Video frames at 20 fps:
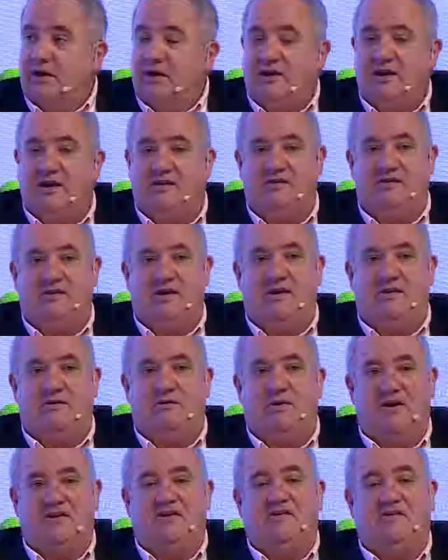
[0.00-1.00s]
It's,
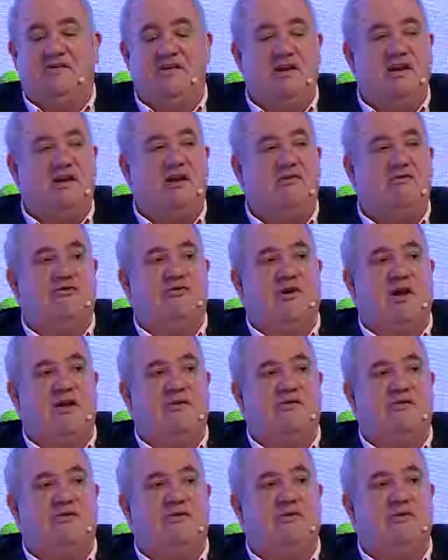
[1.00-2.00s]
it's what is needed in
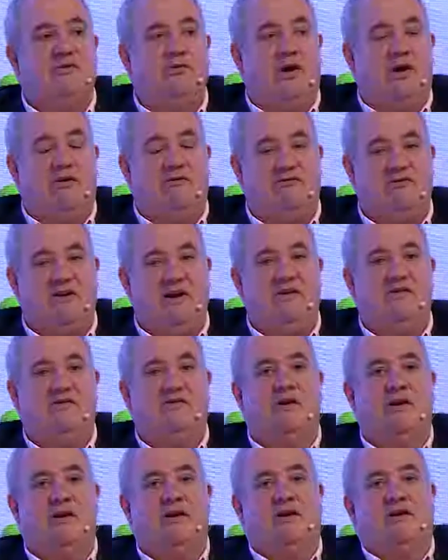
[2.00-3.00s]
France to uh,
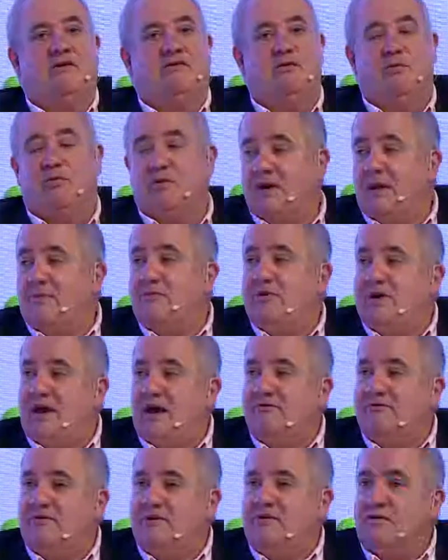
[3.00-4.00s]
face the problem we
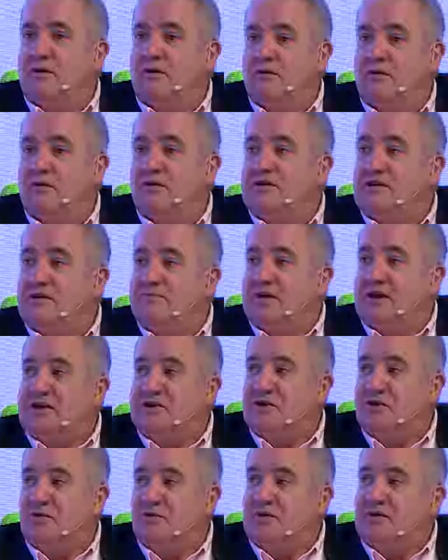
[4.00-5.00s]
have with oncology
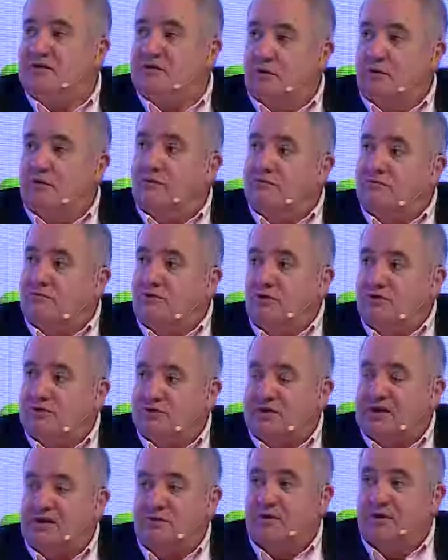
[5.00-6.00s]
patients with no, no
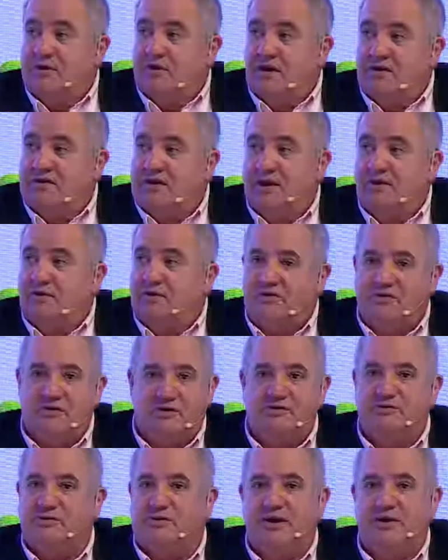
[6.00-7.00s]
treatment, nothing, no
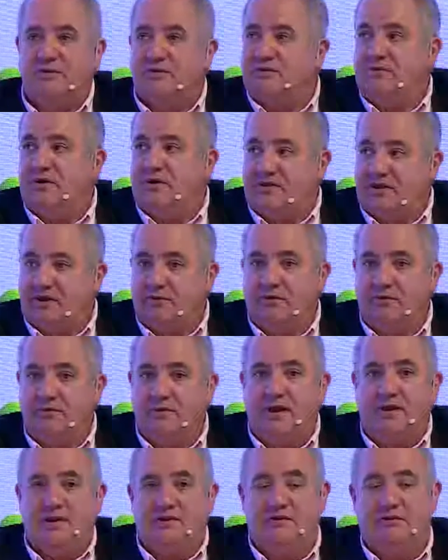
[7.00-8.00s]
surgery, no
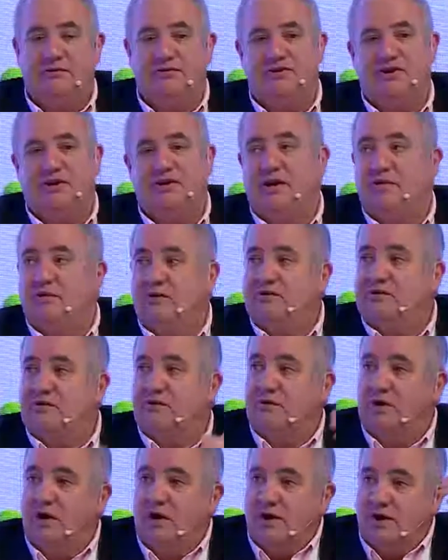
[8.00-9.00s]
zero solution, and
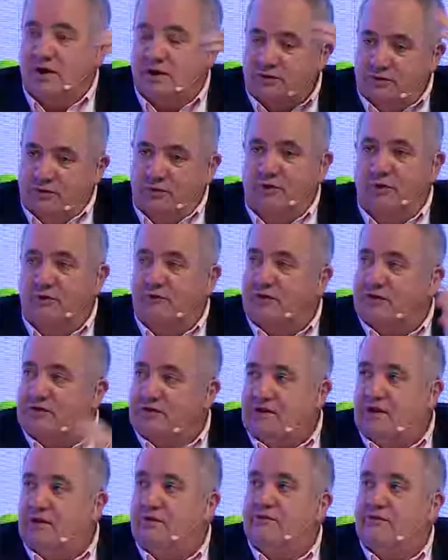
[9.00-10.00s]
also to cover
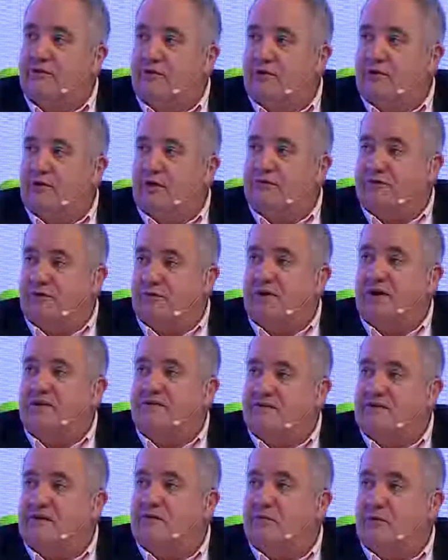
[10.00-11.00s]
the need of the, of the rare
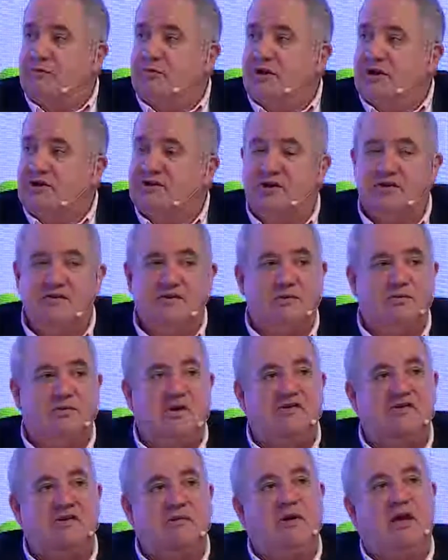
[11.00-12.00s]
disease population that
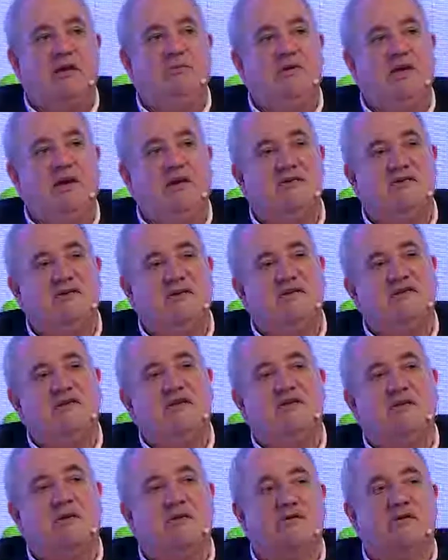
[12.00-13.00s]
we estimate being
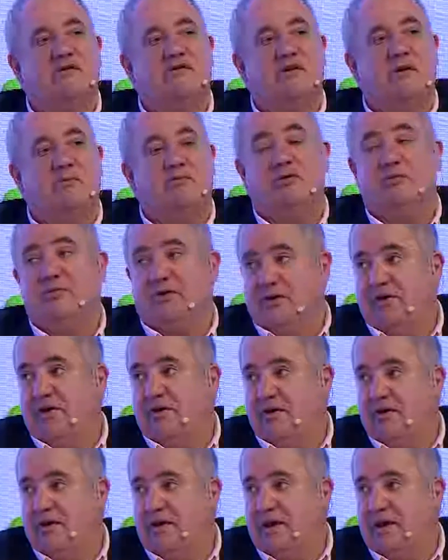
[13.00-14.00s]
sixty thousand samples per year.